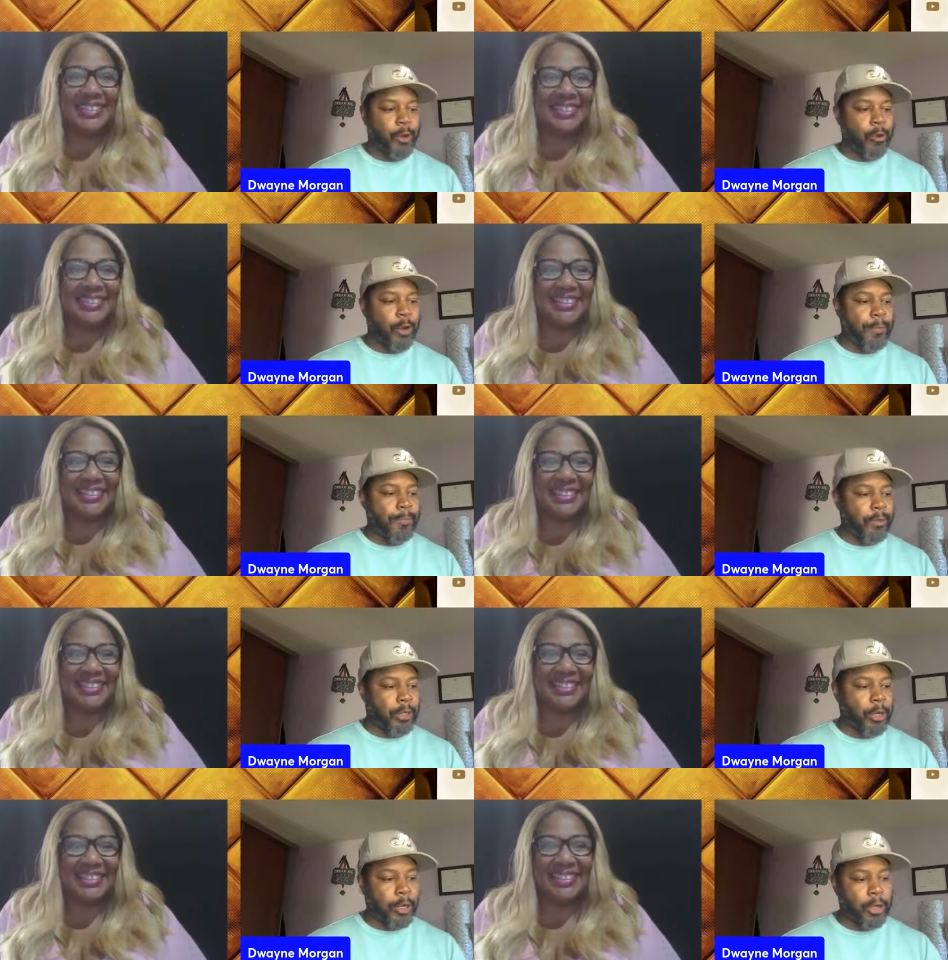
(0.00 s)

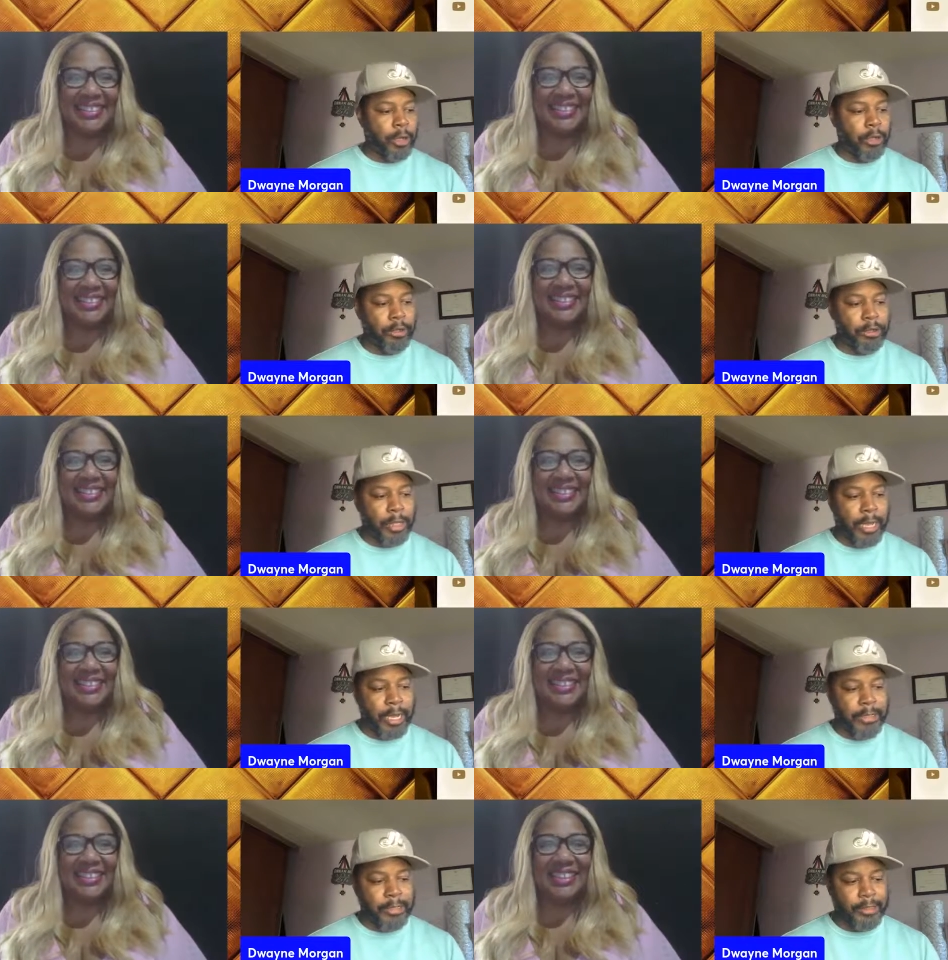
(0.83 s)
Speaker 1: poem called
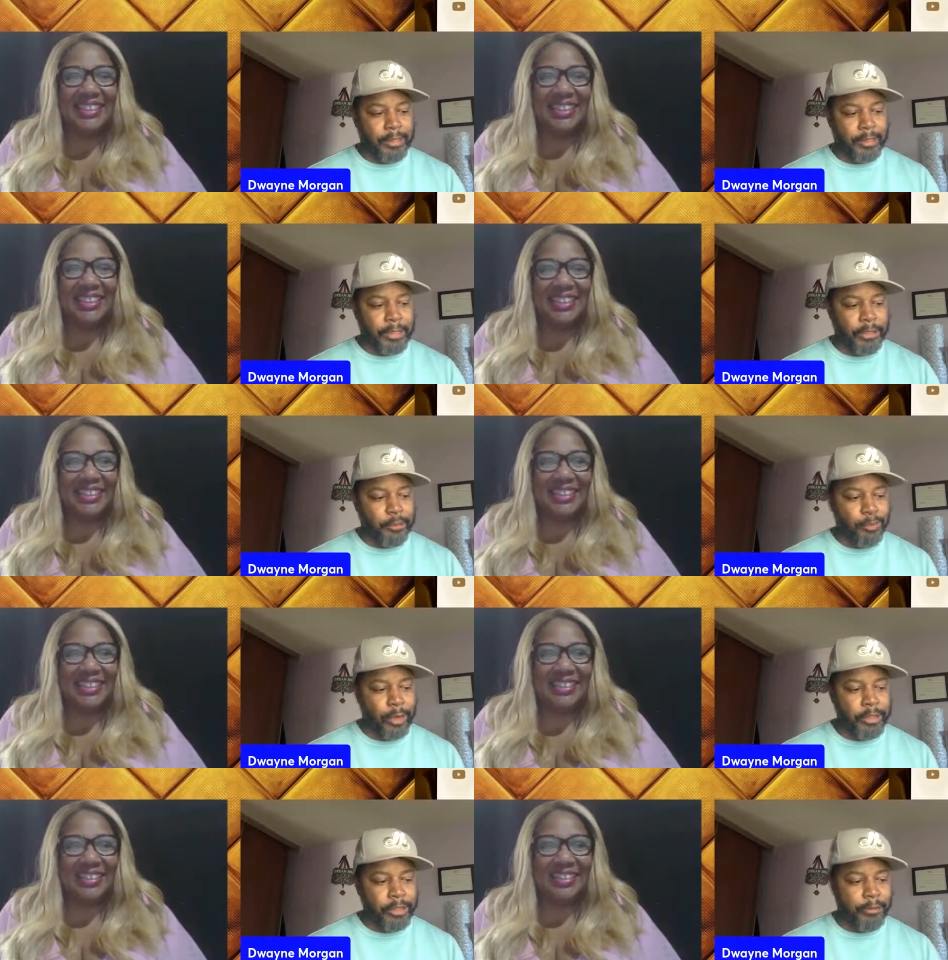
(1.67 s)
uh, Success
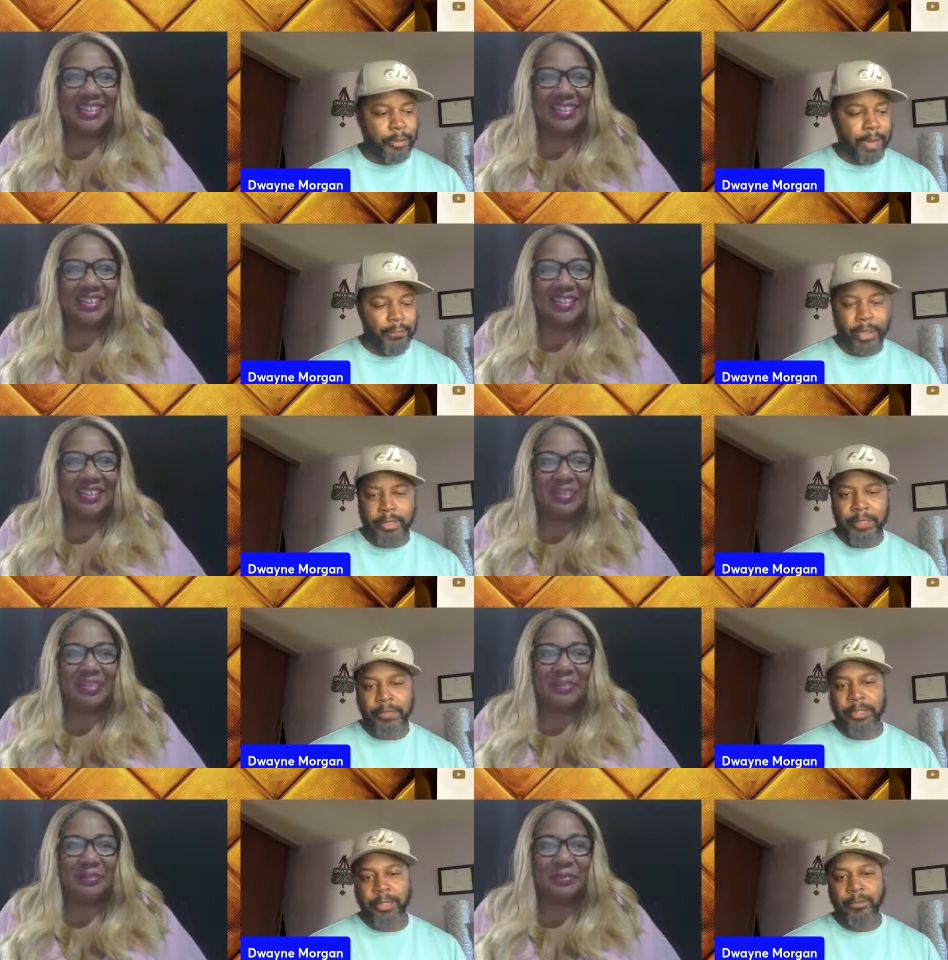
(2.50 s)
Runs in My
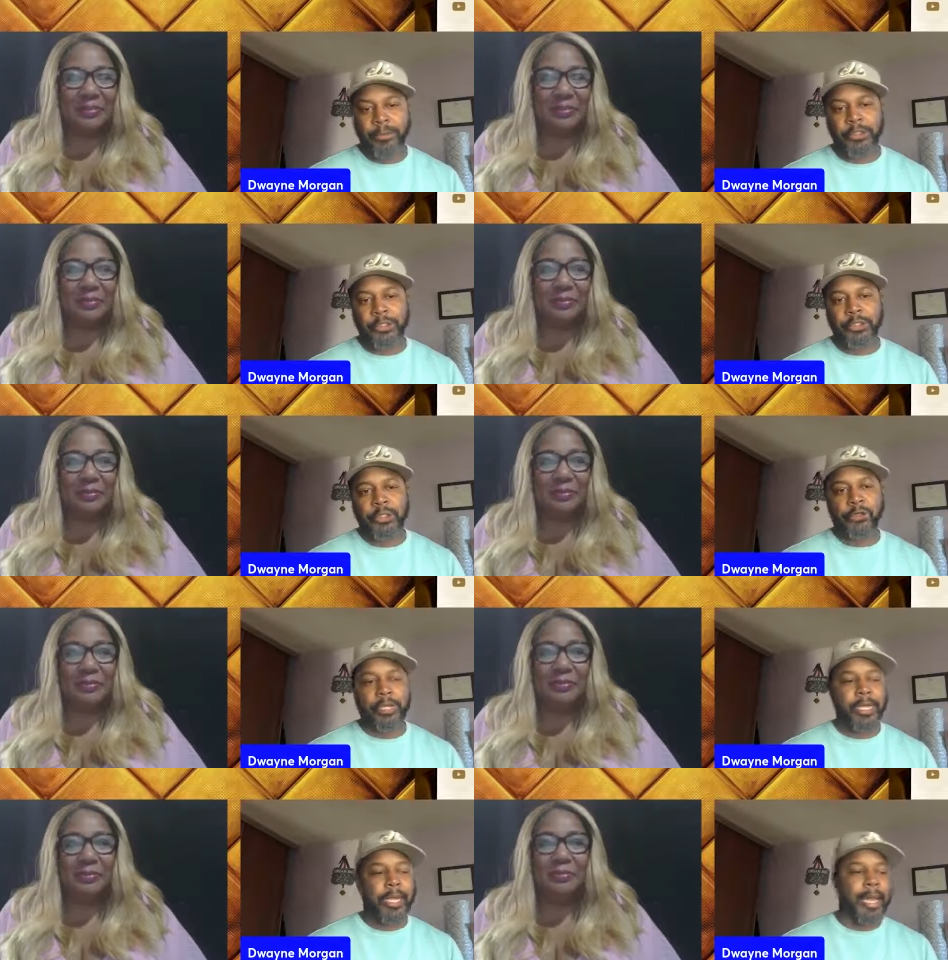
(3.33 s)
Race. And it was just
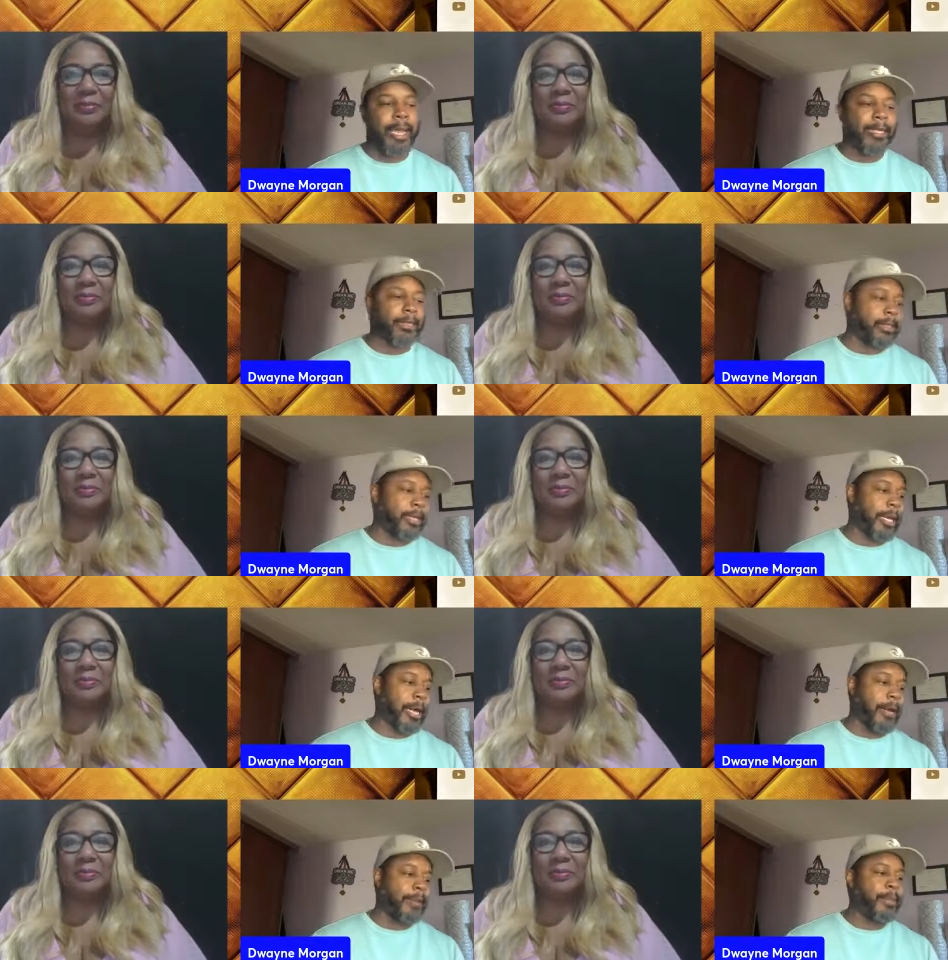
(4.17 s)
looking at,
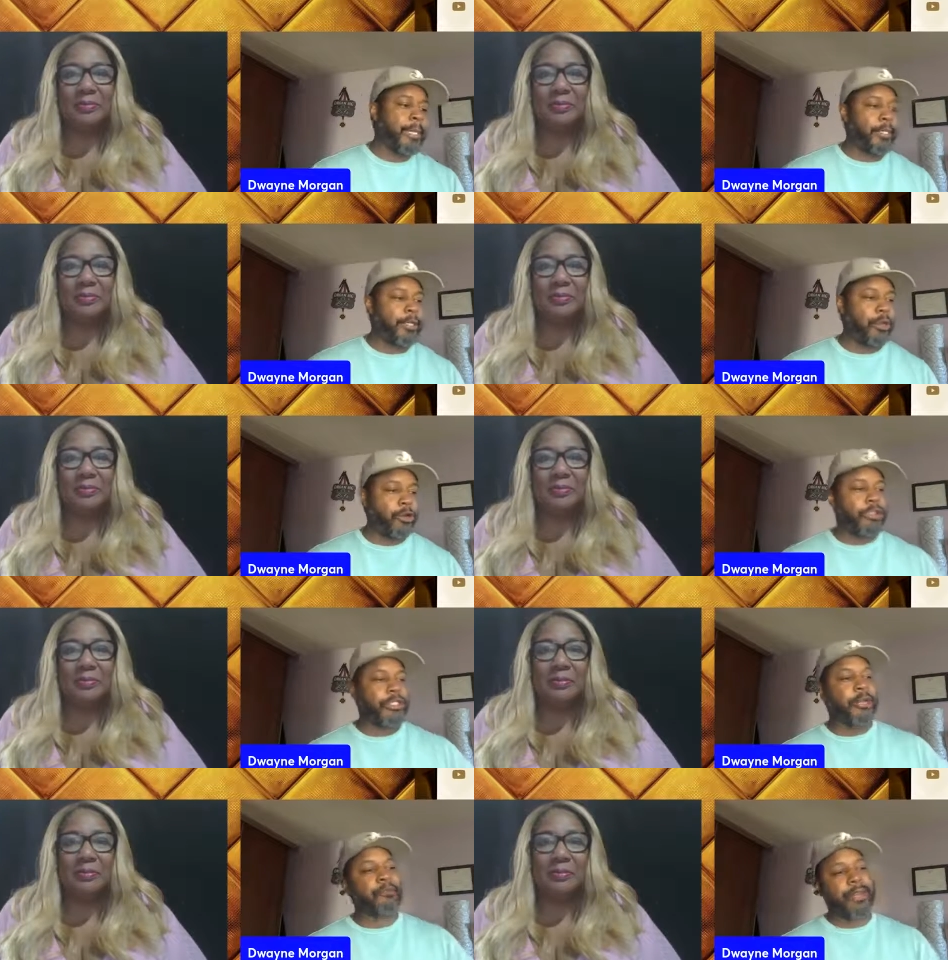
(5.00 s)
um, you
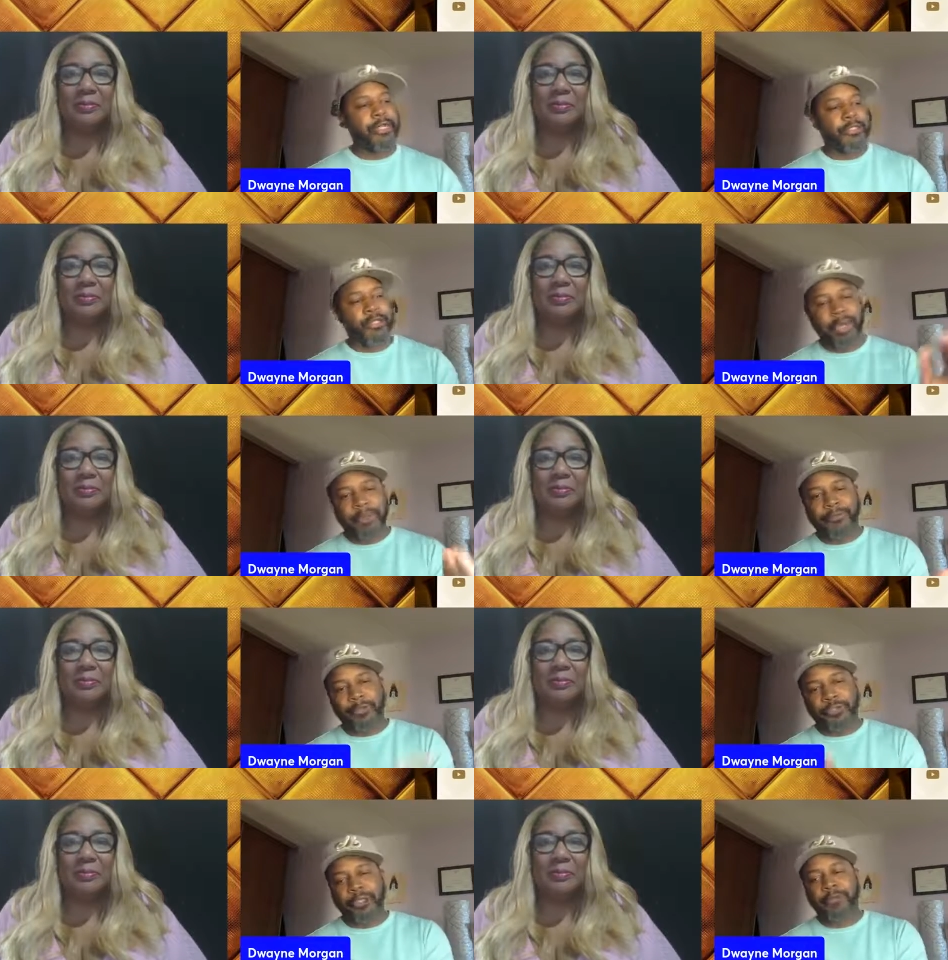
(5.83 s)
know, generation
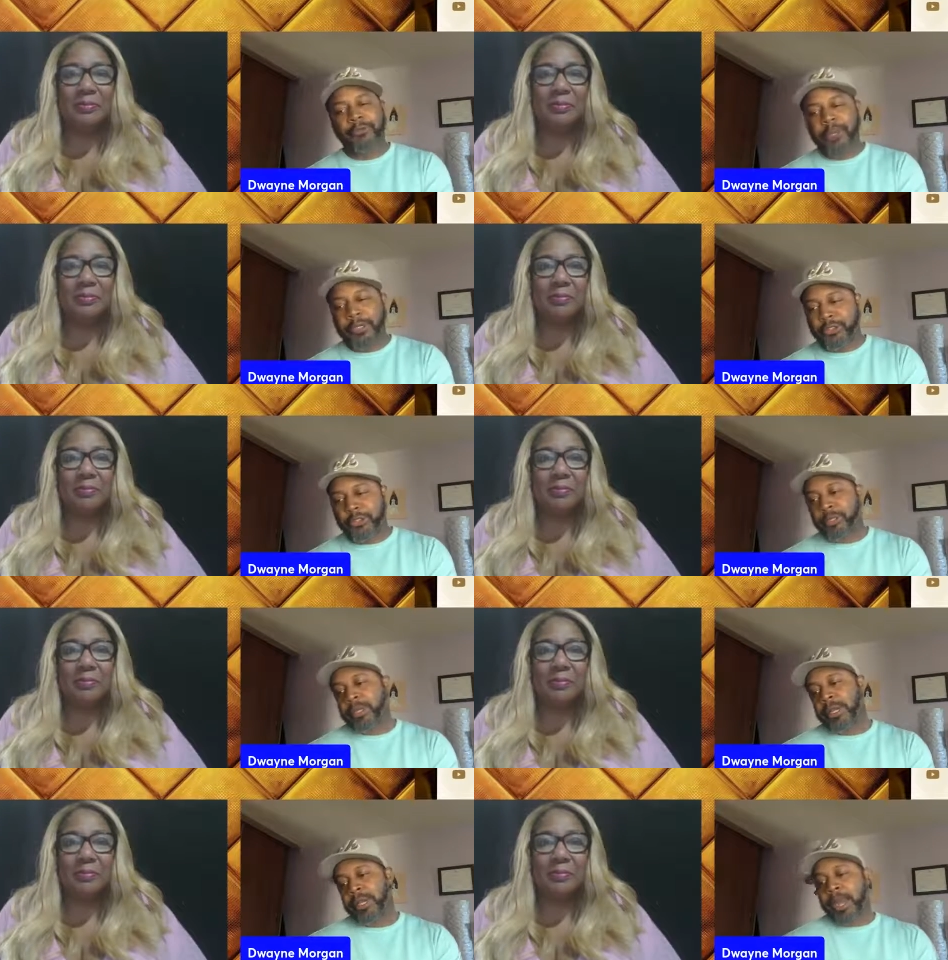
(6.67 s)
after
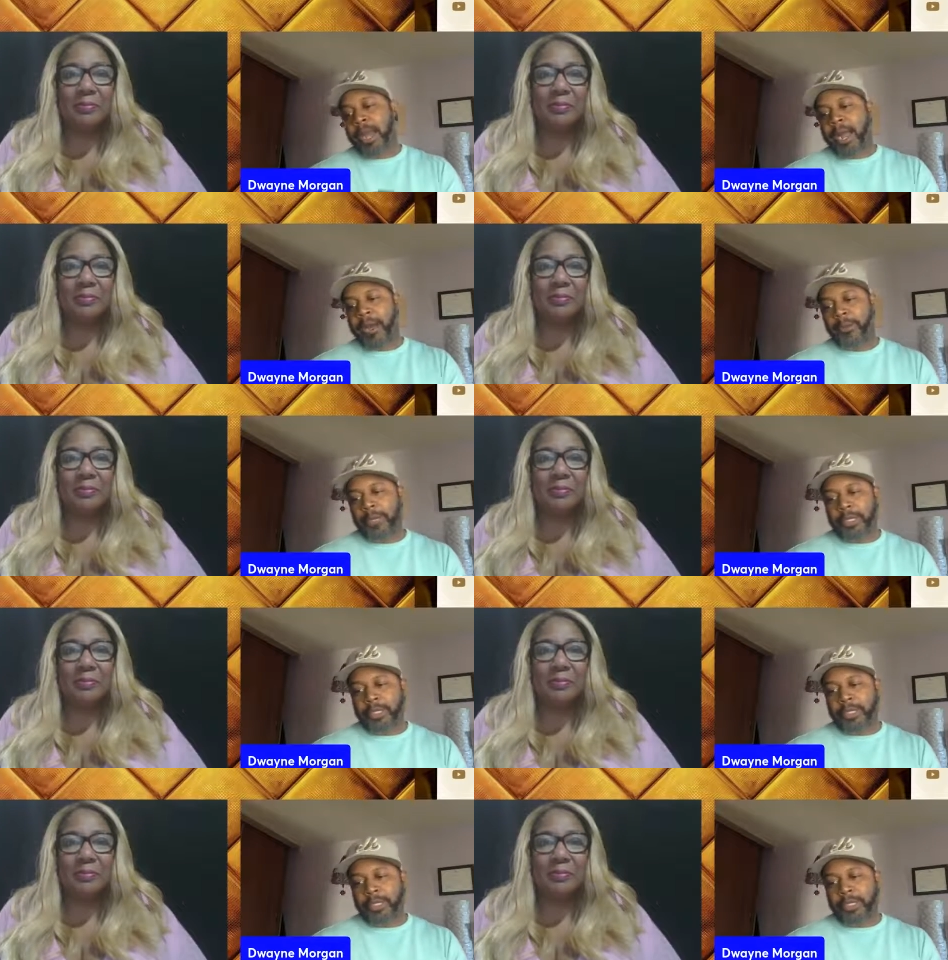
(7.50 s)
generation, how we